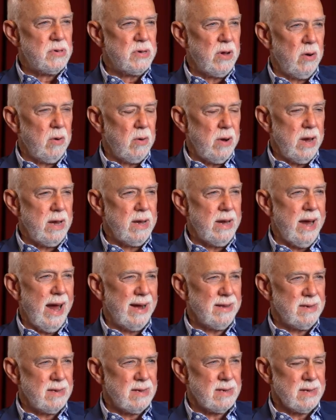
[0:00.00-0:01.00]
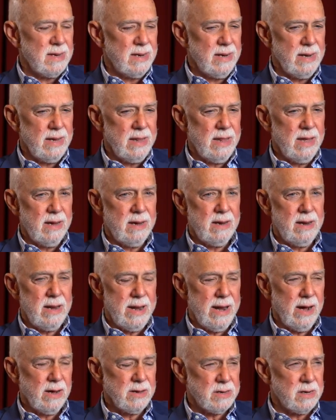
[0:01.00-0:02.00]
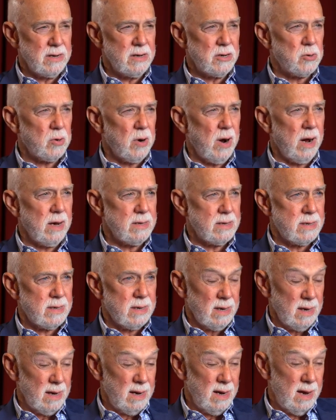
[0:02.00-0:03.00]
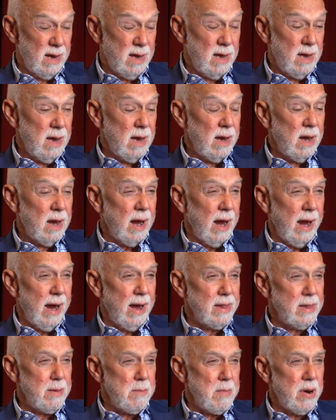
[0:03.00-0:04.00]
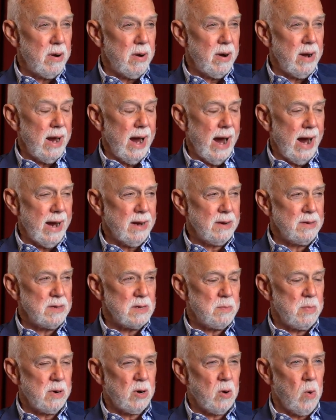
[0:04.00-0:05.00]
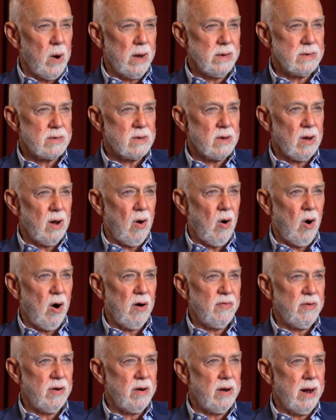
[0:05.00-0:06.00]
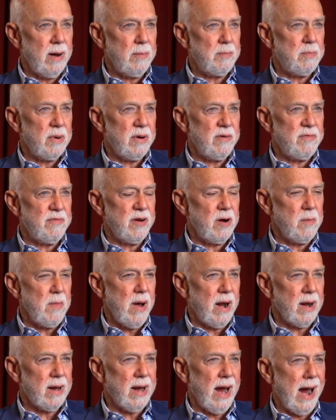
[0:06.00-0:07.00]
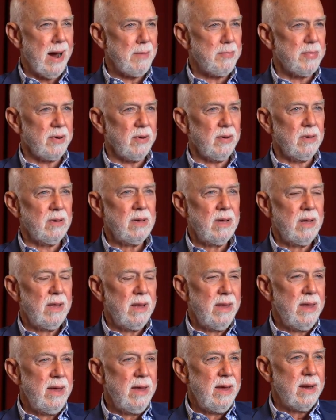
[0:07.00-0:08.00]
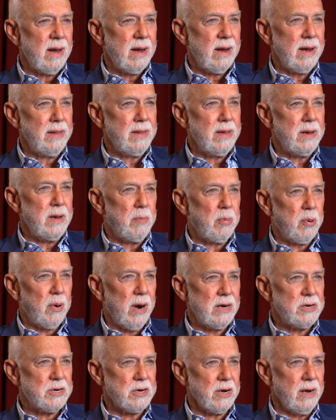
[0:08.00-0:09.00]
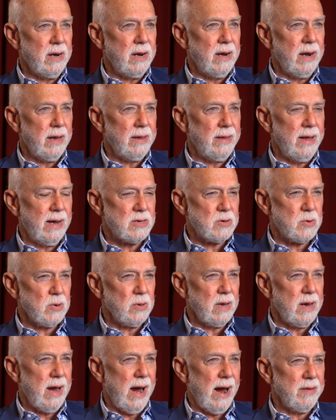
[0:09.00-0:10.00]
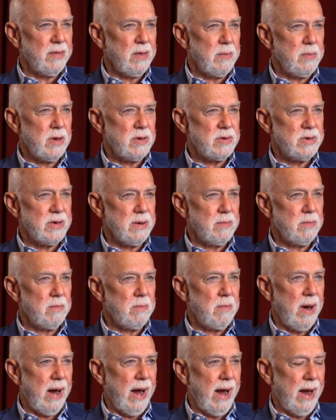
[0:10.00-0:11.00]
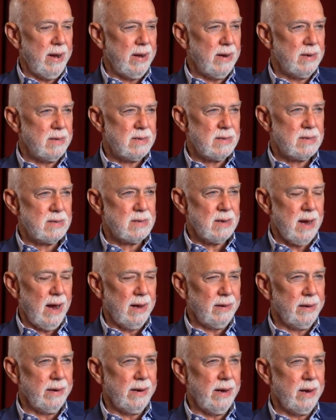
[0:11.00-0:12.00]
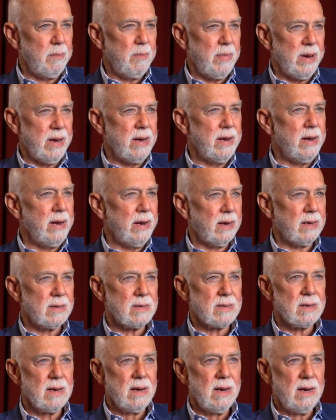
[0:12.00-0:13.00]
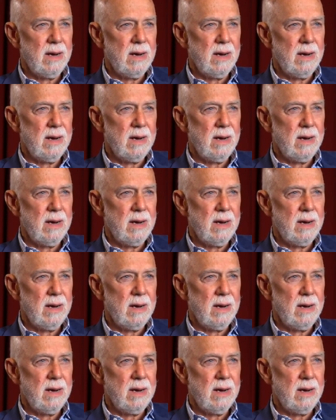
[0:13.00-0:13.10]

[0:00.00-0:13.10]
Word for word: So in Kansas City, the Nelson Trust and the Mary Atkins bequest offered up a fair amount of capital in the Depression, and that's really how the museum had its elegant beginnings